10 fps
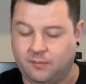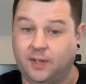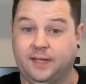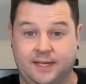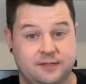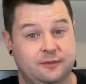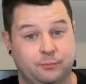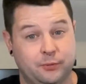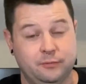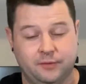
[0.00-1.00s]
I guess the
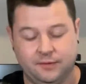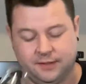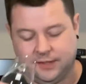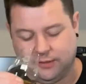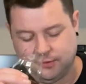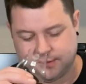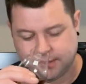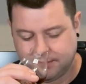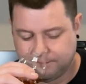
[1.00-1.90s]
proof on the nose.